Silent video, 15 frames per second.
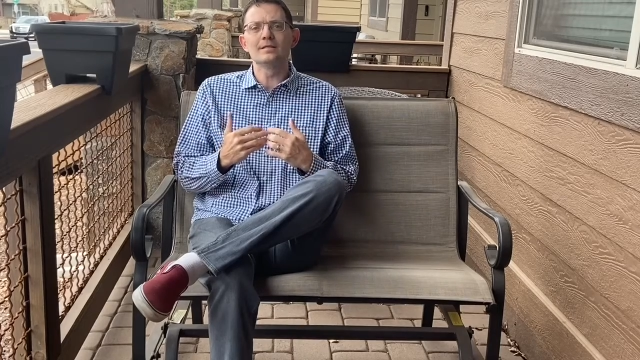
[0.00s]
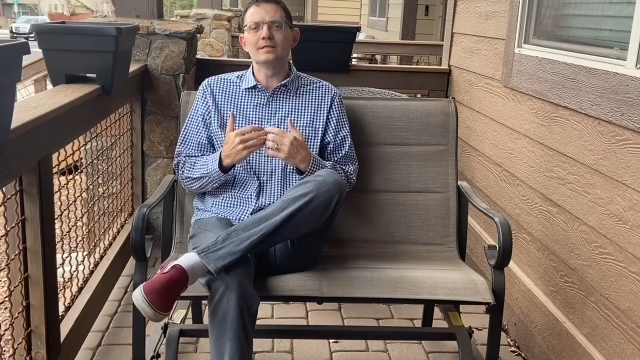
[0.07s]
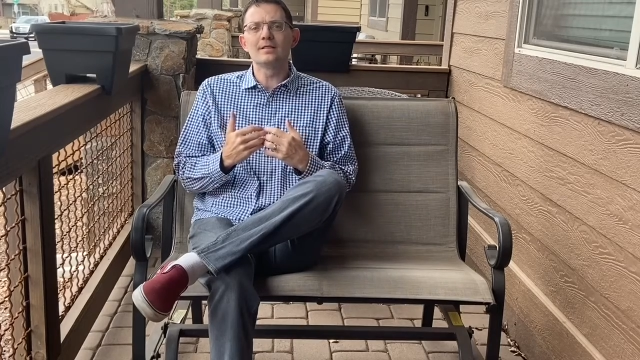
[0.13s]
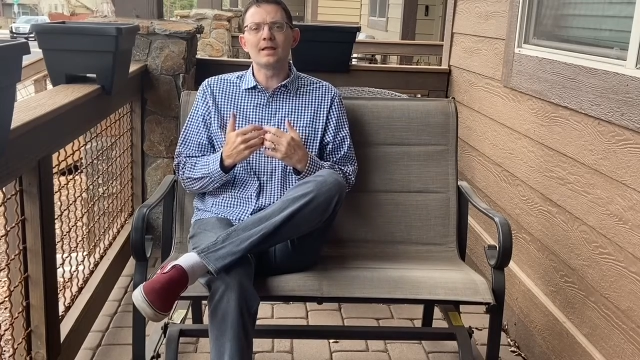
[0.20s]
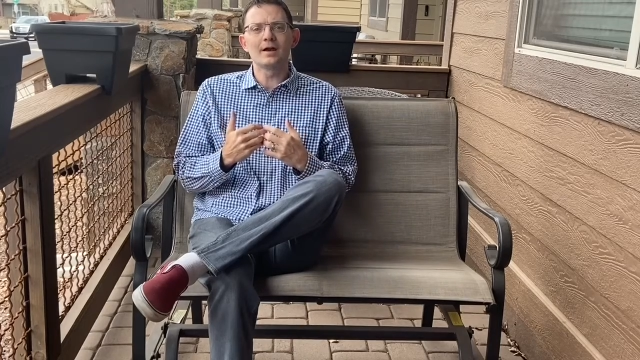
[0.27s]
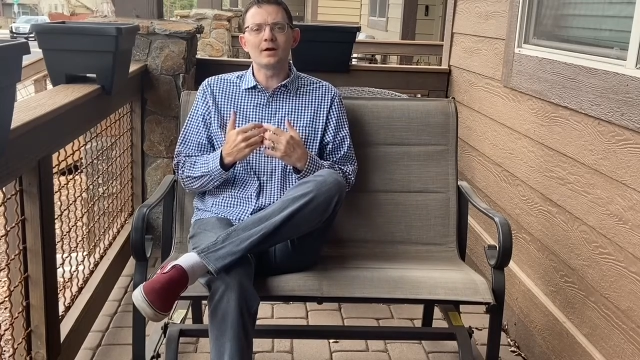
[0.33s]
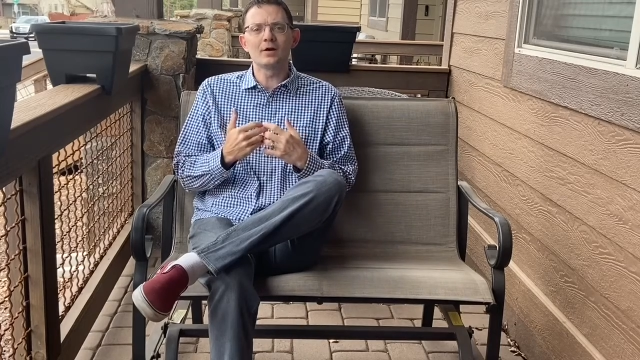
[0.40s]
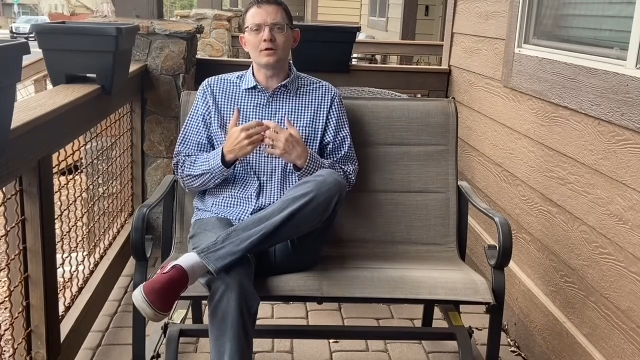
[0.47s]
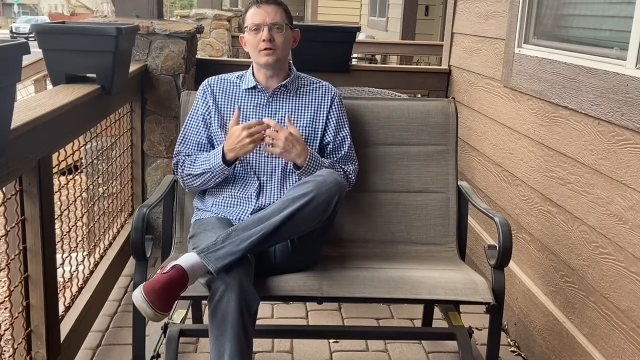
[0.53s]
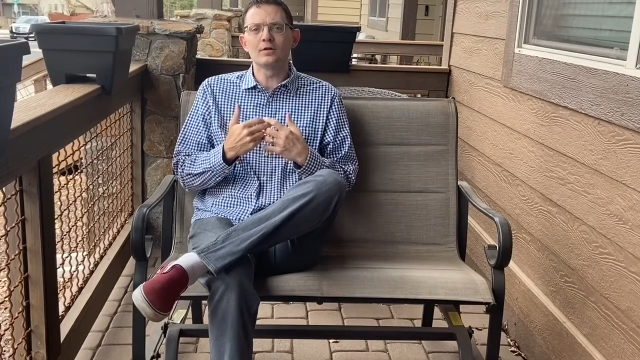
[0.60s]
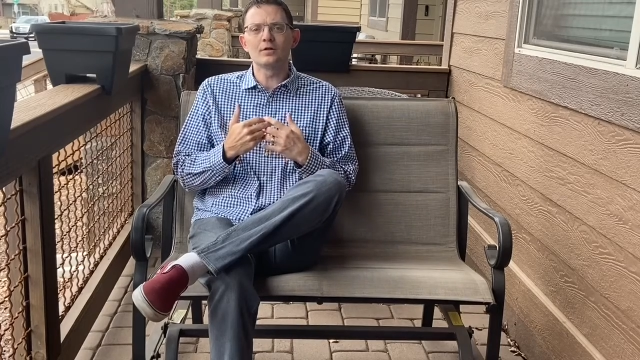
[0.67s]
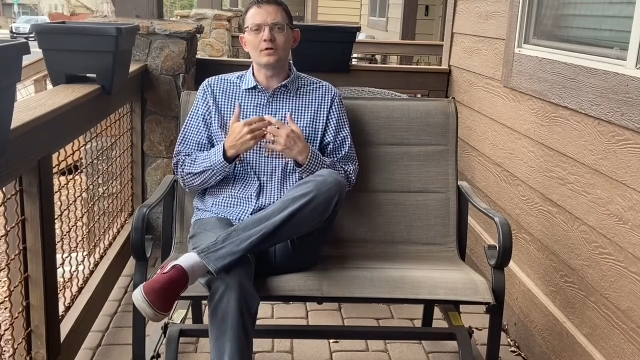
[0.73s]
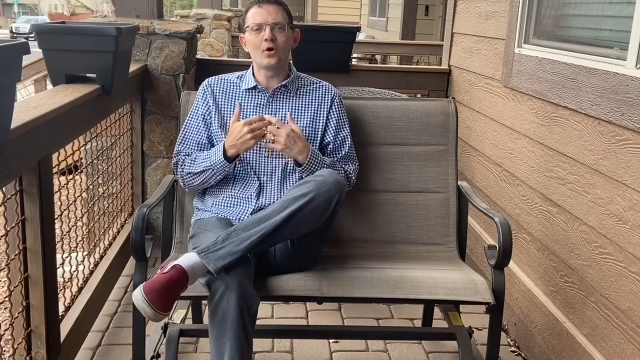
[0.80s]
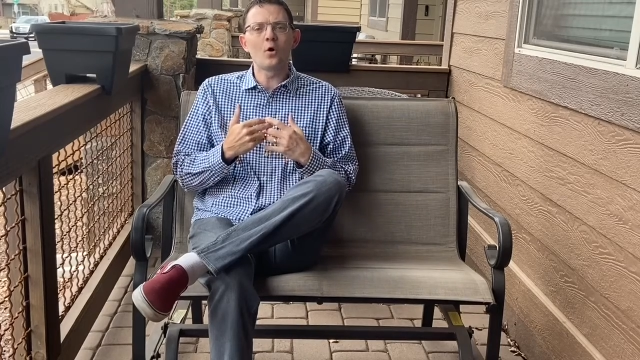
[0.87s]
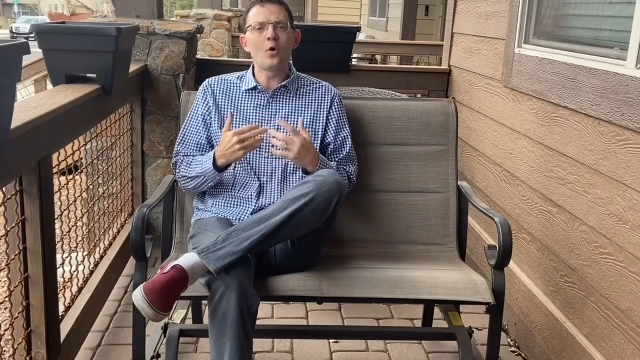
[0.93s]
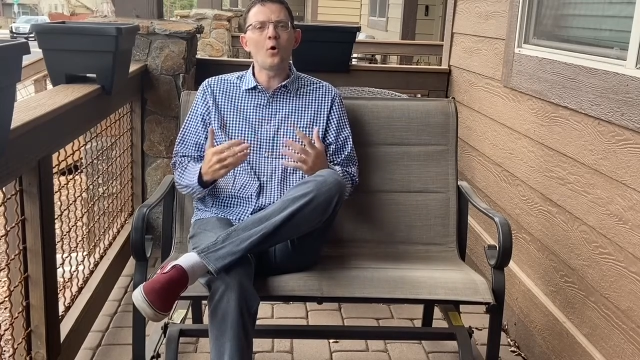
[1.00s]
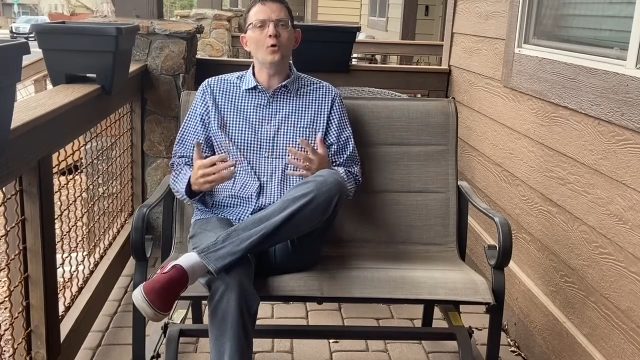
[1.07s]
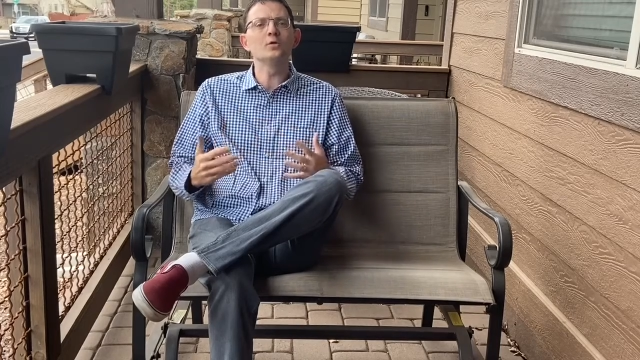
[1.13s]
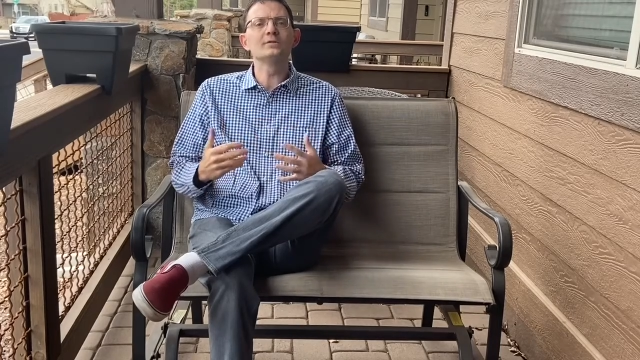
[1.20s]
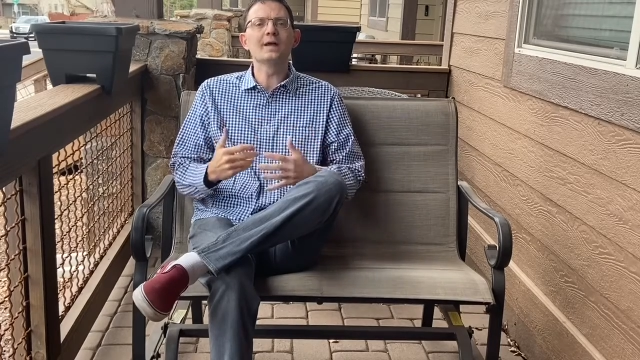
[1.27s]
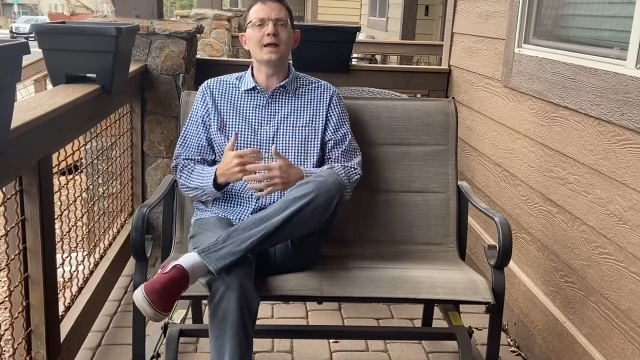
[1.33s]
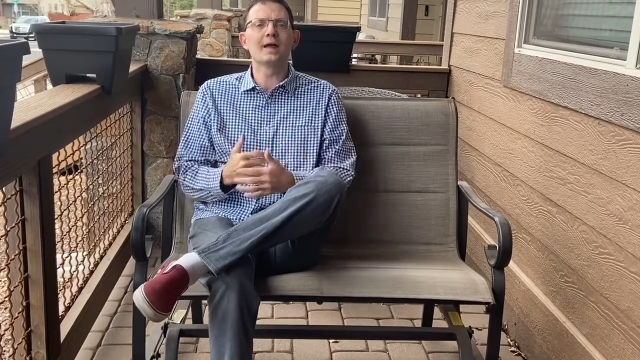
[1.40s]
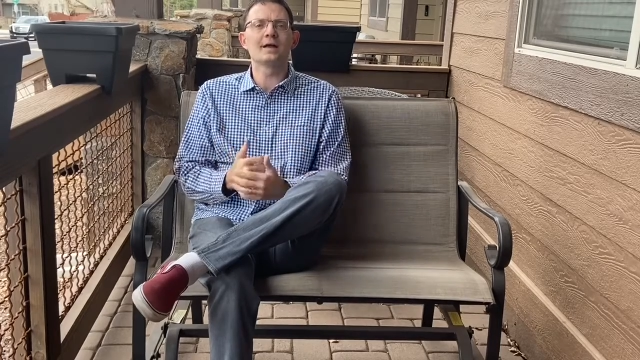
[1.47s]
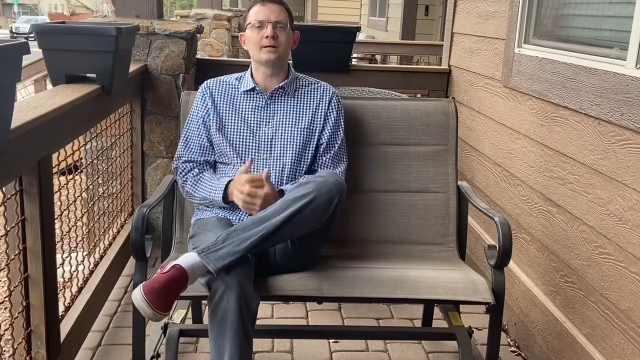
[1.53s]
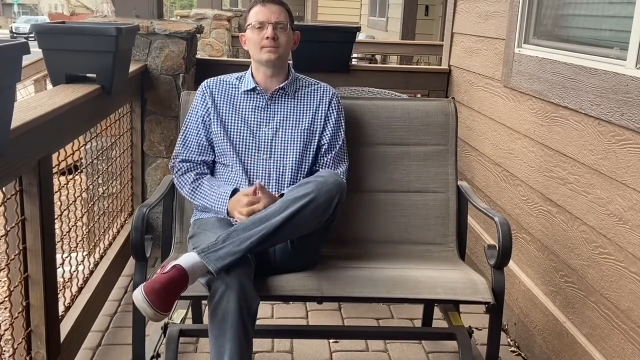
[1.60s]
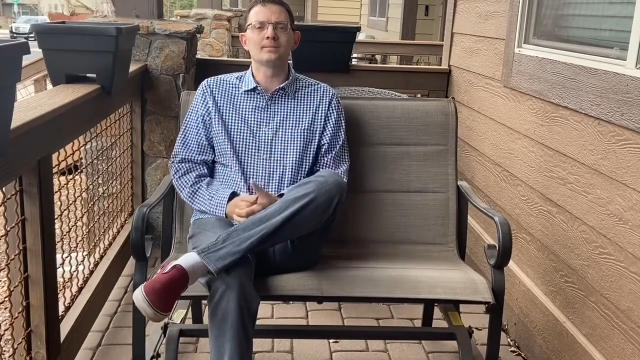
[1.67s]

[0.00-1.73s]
there the whole day,